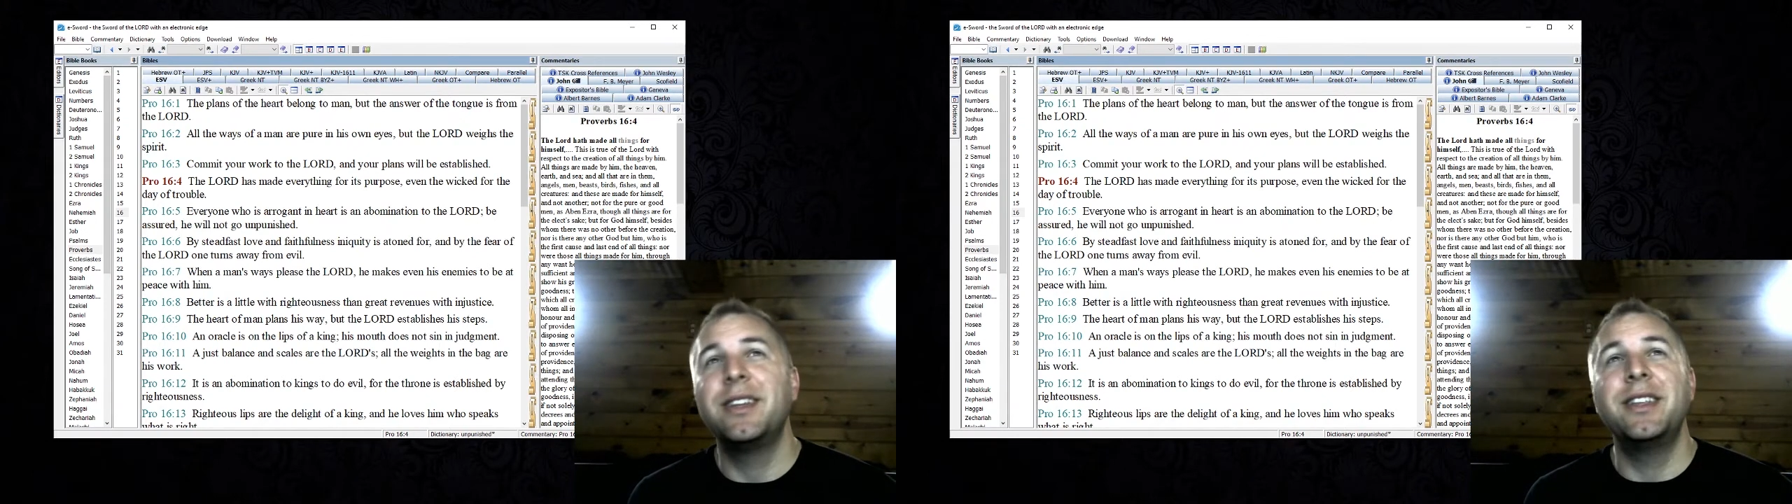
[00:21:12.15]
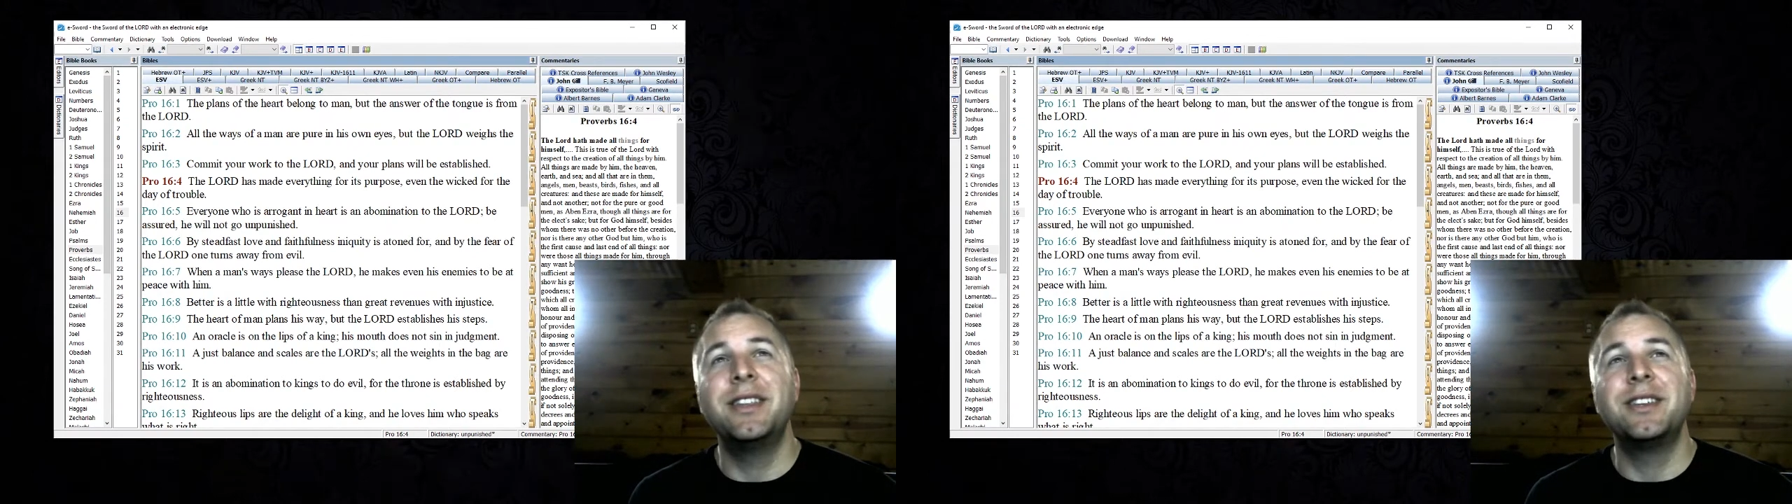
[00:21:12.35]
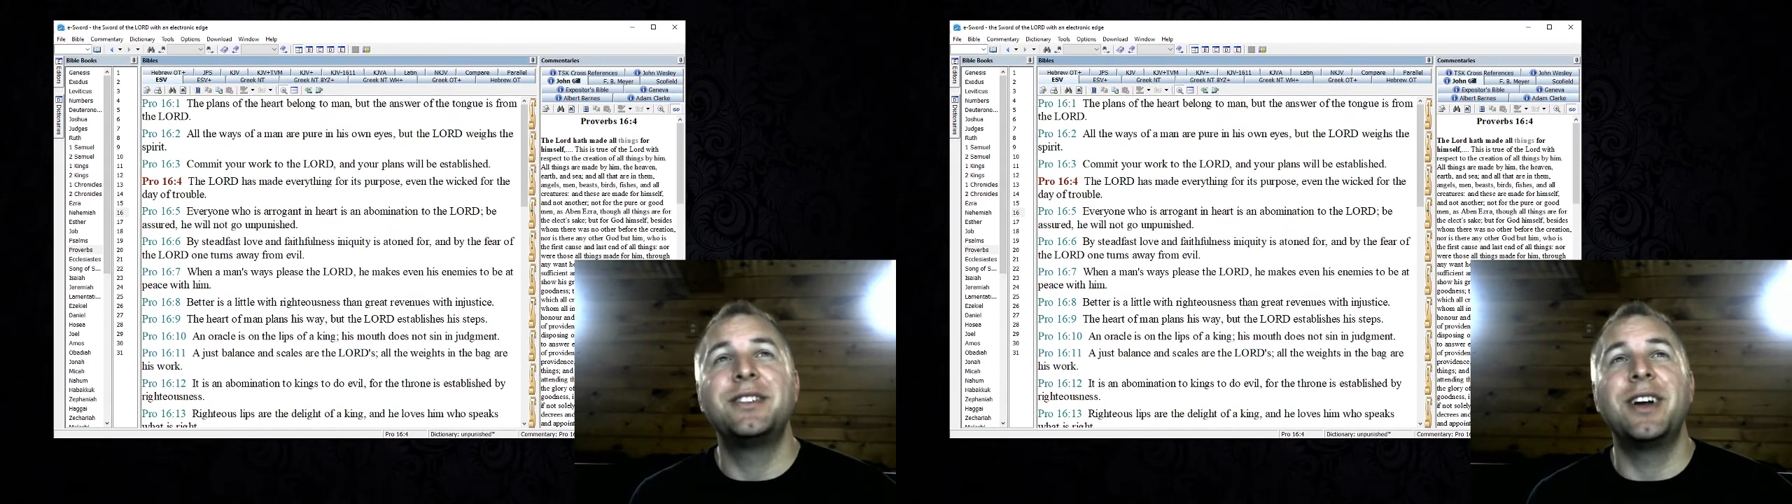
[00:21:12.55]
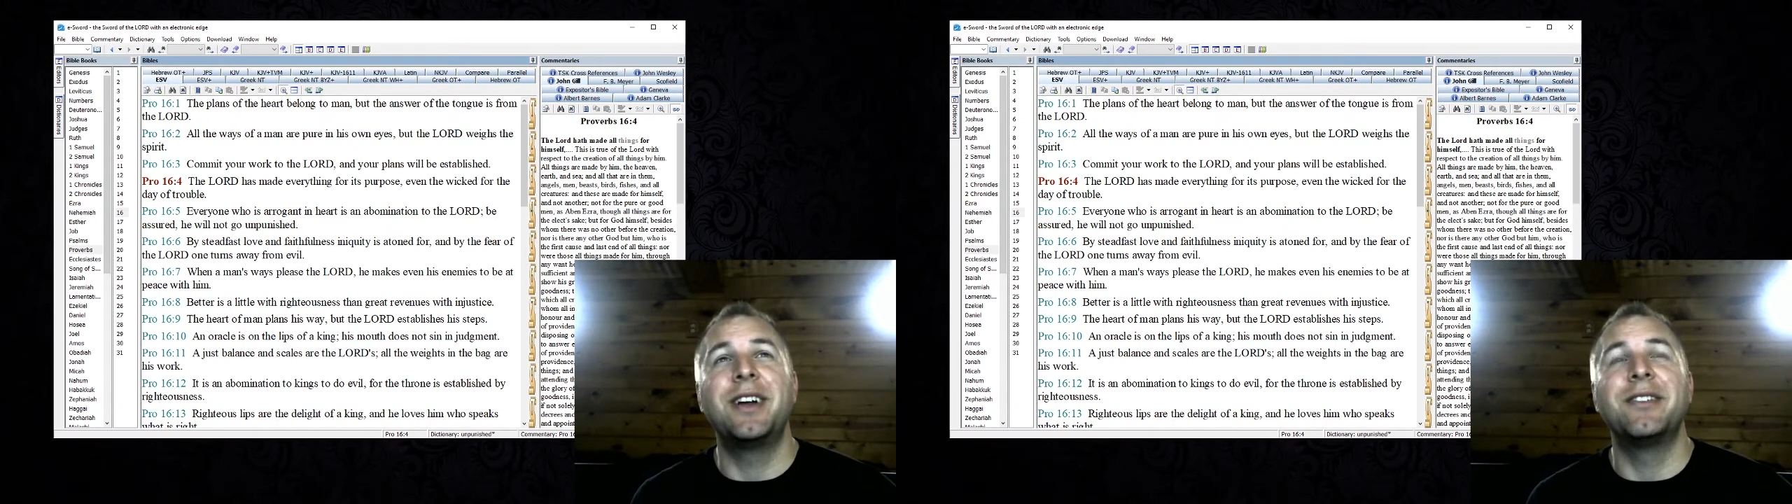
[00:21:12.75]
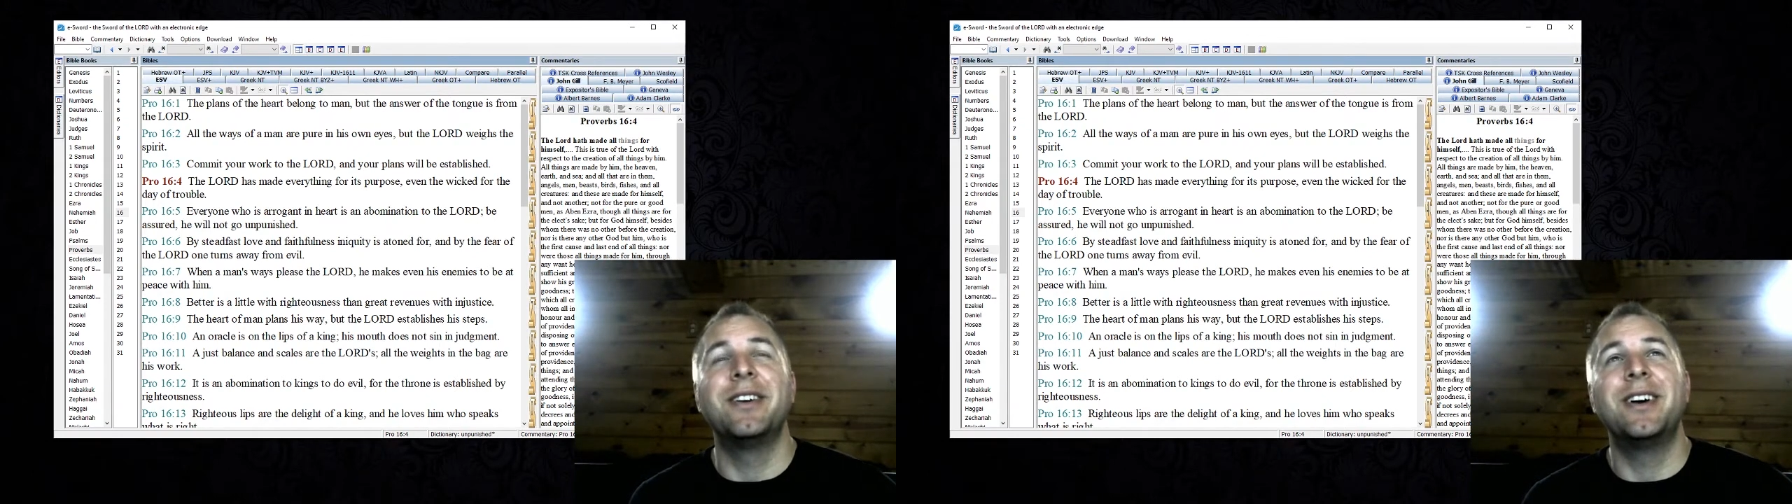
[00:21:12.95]
in this
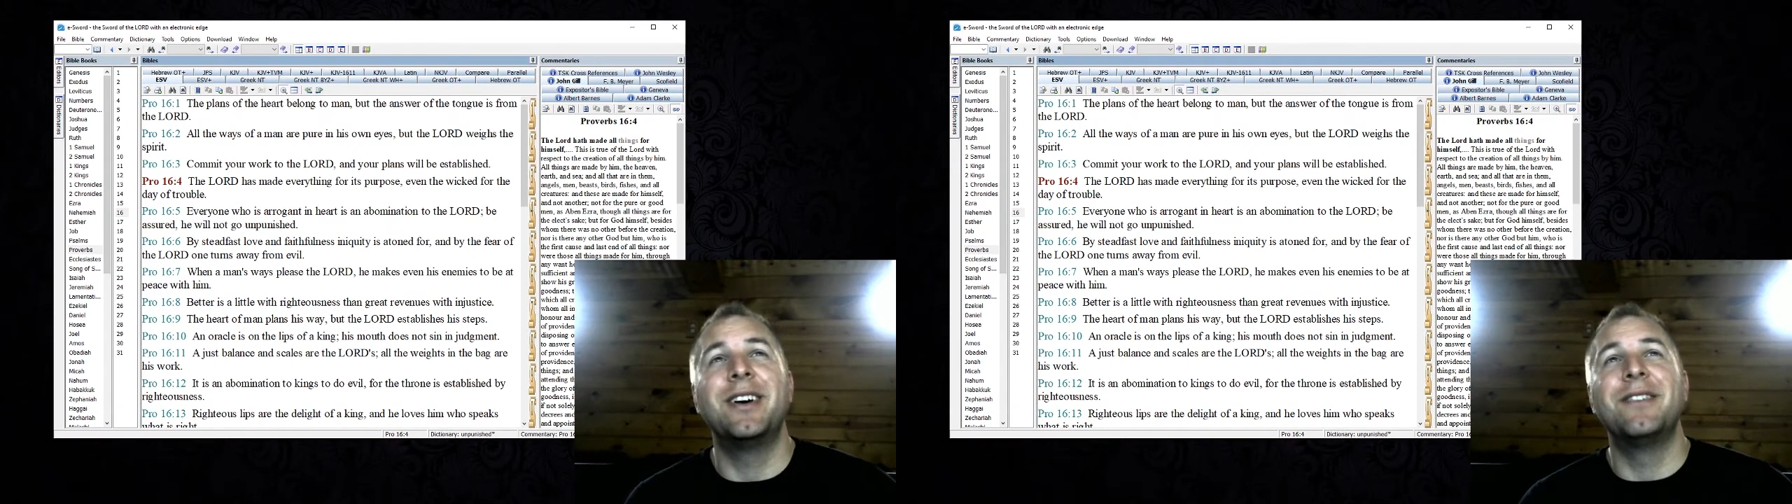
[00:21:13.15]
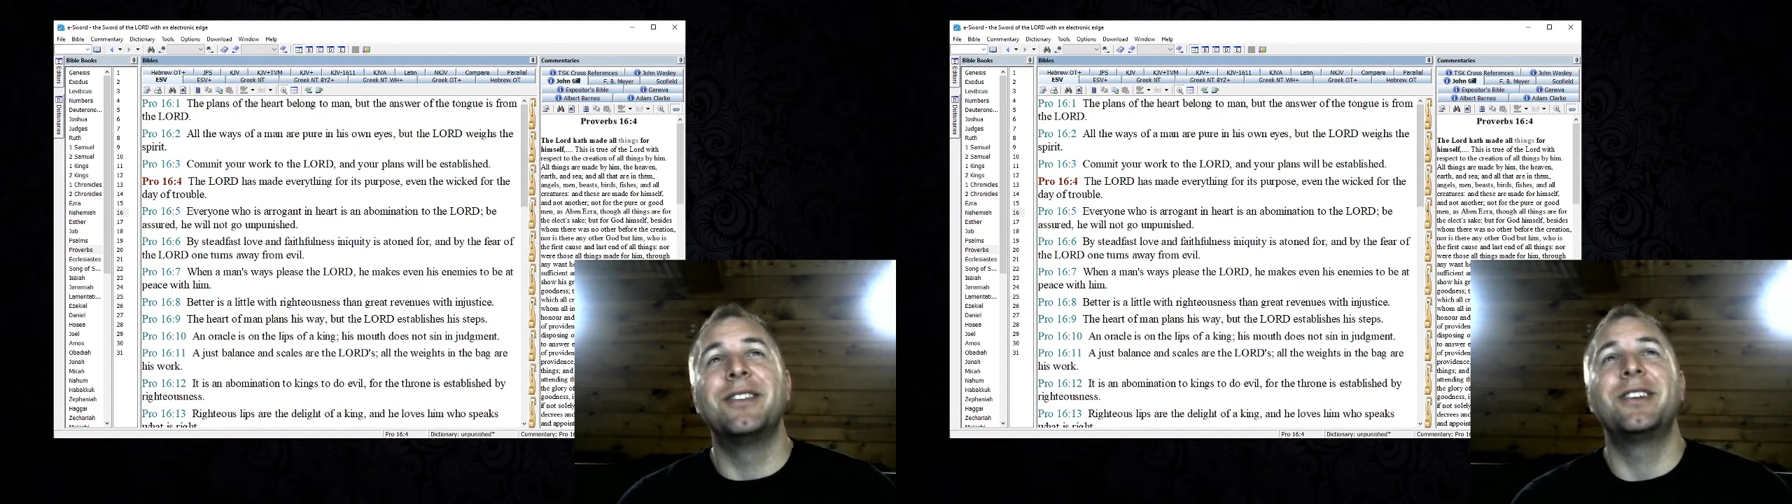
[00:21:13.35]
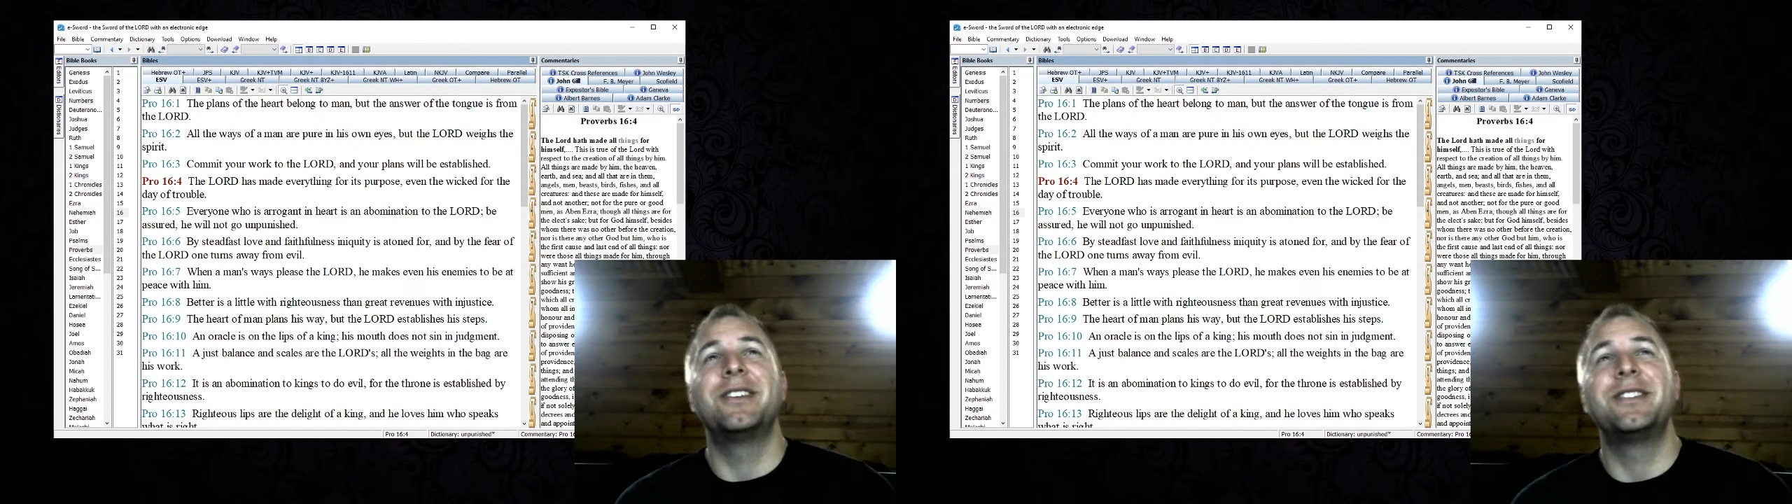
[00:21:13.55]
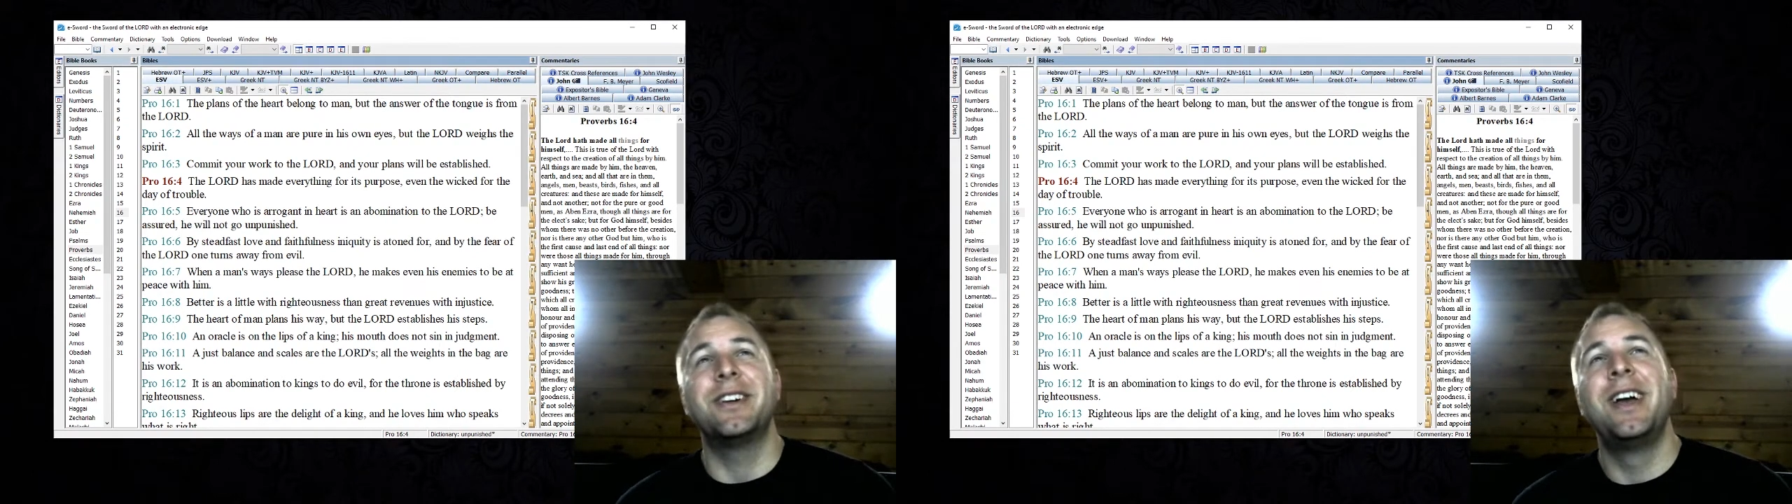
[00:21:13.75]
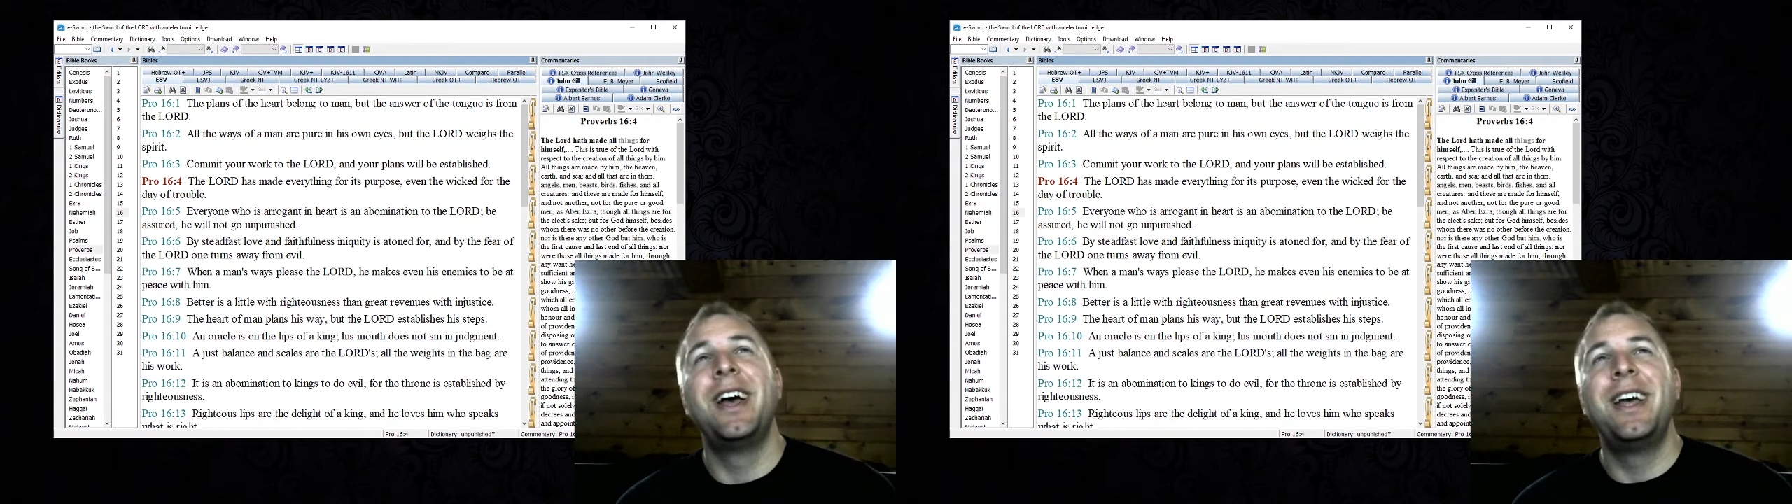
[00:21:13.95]
genre of literature.